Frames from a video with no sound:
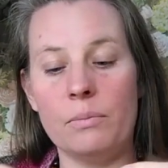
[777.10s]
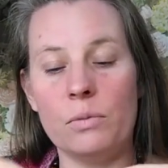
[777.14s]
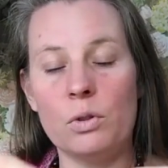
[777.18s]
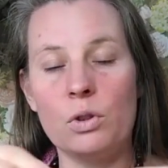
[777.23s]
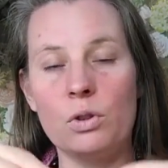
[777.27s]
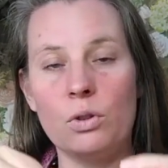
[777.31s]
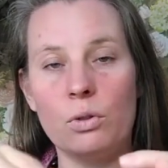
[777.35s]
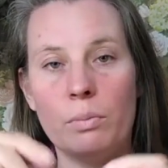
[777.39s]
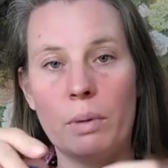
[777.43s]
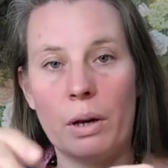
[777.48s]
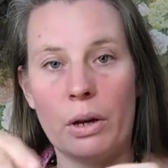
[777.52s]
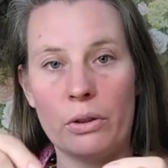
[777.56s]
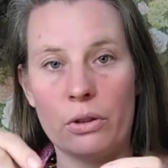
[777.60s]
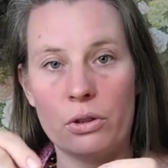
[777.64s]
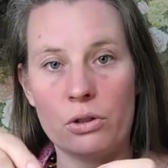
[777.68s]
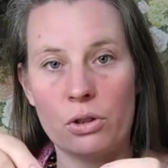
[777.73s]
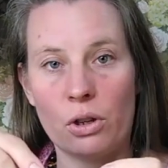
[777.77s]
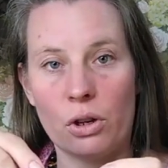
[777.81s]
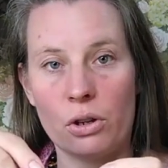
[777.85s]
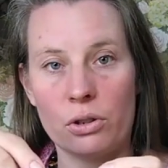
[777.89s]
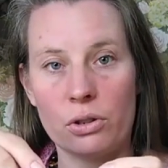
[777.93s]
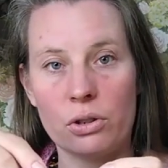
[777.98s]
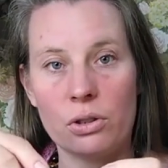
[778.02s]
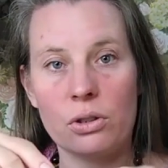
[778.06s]
to both
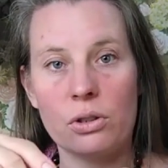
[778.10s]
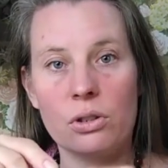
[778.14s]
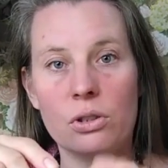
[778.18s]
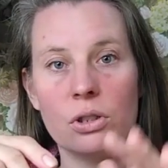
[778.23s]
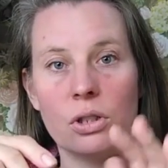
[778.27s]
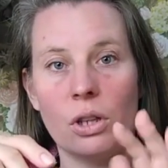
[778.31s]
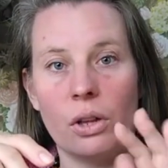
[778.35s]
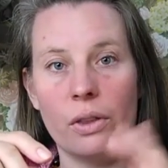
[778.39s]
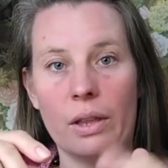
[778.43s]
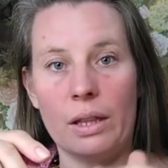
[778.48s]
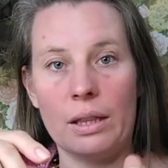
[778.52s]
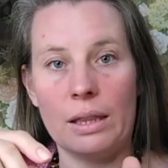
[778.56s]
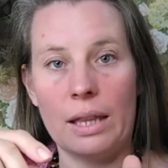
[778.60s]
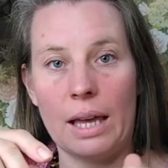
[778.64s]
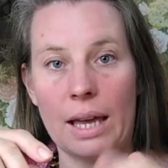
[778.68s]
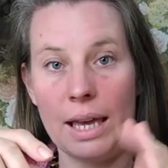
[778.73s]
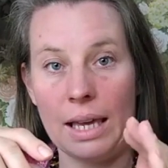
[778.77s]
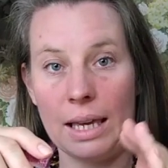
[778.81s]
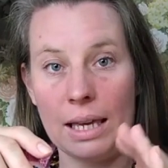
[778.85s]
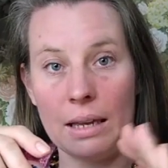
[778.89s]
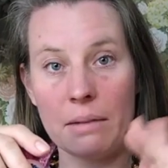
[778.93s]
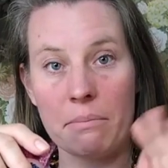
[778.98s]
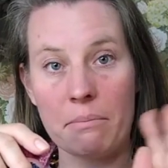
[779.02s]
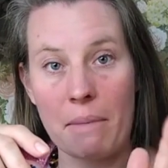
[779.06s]
socks so that they
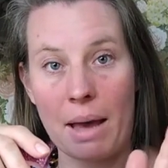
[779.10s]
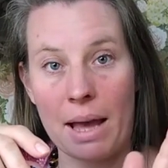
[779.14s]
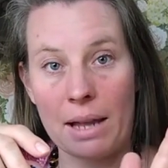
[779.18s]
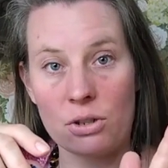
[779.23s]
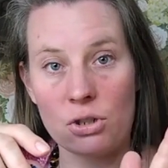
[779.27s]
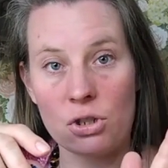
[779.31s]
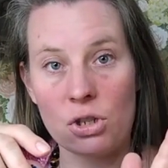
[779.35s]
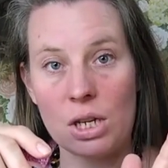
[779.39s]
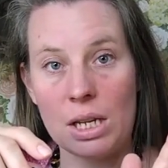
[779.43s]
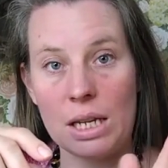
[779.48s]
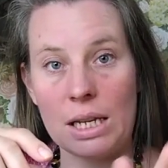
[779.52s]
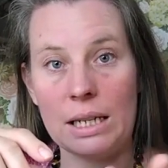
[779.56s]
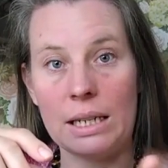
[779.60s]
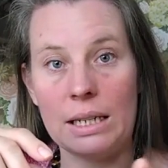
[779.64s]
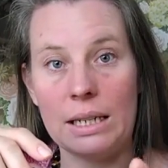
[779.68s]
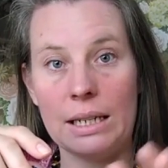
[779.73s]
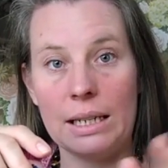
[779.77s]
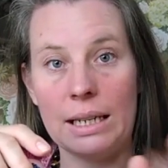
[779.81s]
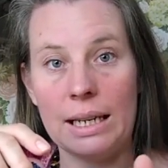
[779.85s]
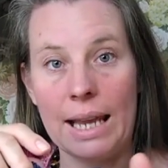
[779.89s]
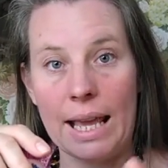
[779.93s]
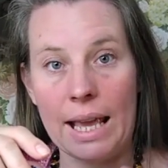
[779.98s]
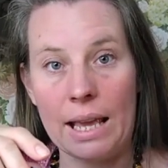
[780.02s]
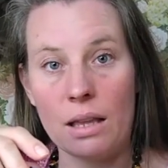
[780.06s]
can match in
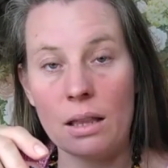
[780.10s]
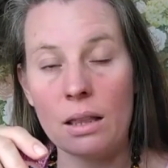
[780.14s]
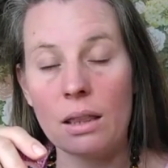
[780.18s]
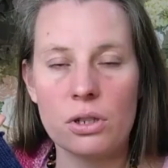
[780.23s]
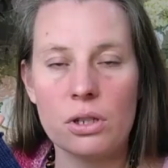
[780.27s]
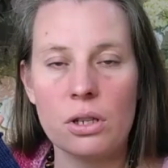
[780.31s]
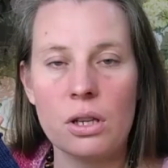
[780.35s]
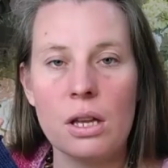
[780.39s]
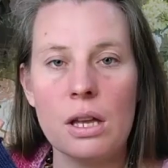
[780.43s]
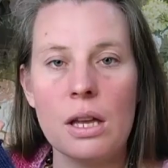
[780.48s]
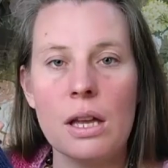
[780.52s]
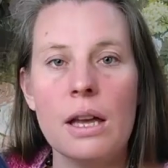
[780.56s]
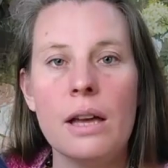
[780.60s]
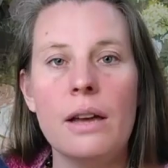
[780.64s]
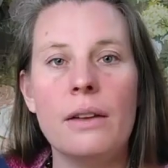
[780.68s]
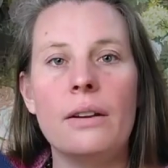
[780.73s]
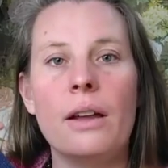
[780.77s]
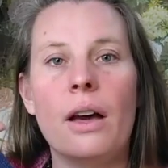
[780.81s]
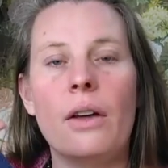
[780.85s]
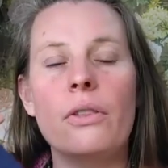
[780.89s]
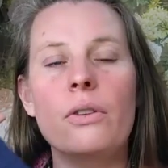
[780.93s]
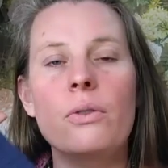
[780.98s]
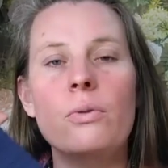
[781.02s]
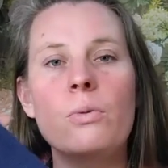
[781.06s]
length.
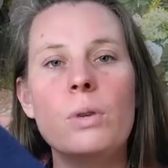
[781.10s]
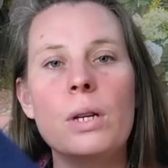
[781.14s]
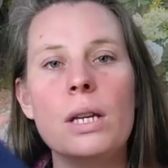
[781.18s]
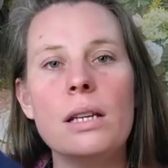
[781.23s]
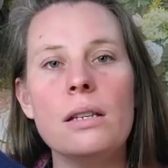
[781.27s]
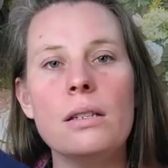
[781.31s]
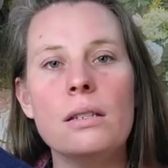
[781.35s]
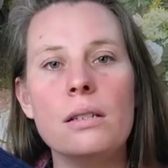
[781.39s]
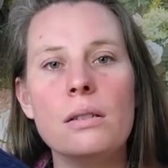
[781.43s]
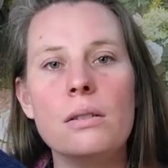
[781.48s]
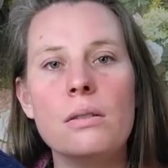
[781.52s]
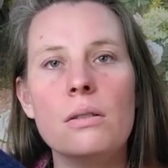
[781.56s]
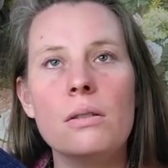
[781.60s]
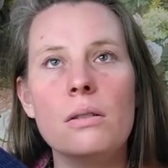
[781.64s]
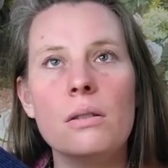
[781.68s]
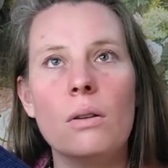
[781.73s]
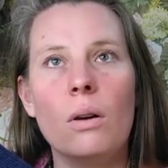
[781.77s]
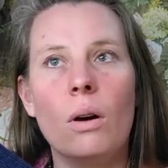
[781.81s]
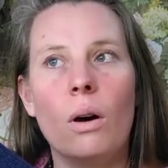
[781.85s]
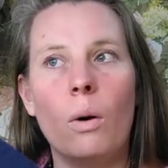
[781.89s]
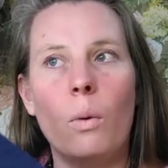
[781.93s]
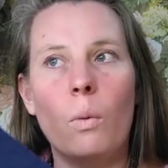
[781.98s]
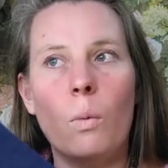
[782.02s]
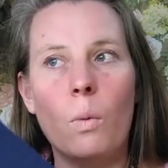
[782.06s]
Now the reason
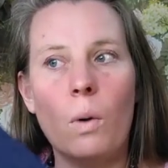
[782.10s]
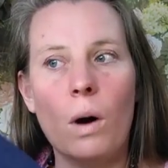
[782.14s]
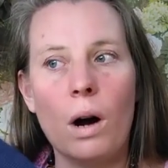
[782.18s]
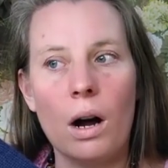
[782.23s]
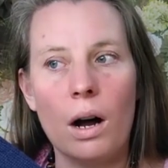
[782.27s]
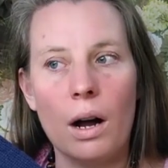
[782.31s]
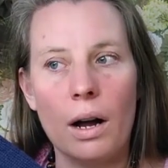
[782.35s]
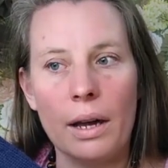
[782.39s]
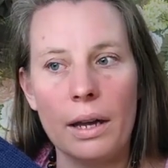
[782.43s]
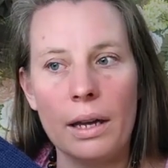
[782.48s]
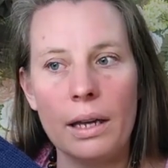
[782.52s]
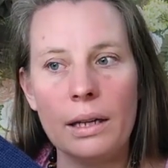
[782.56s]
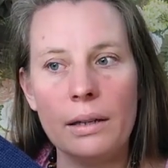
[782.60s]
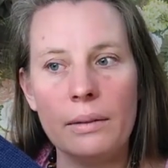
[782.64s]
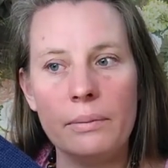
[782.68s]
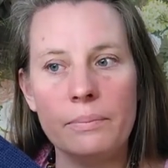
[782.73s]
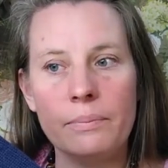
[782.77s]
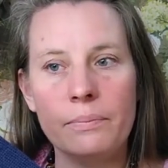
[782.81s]
why